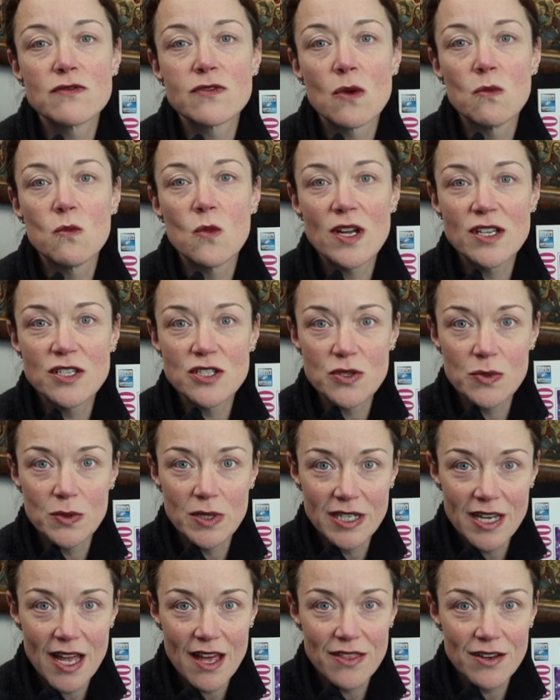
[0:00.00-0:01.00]
from one to
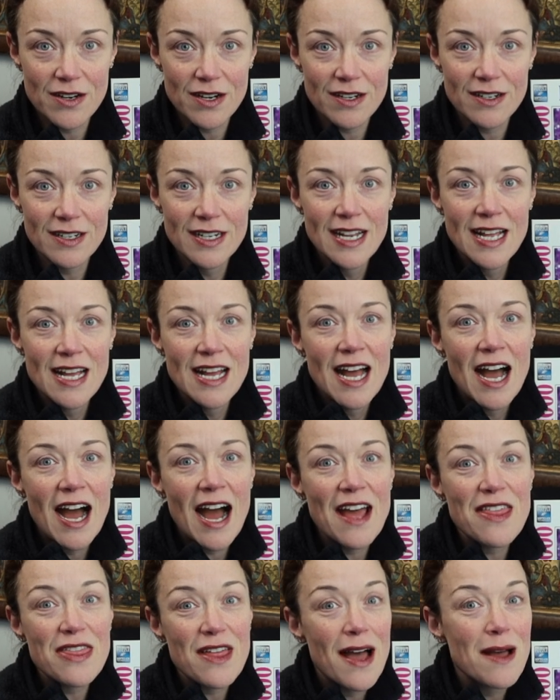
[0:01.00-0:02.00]
another.
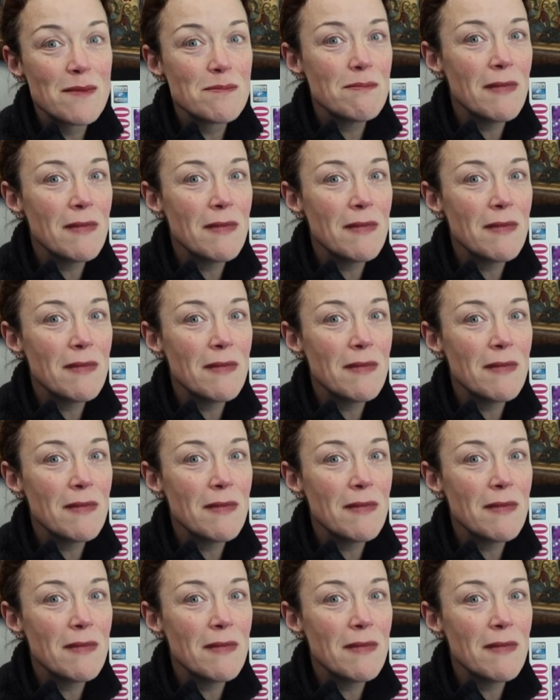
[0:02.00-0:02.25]
I thought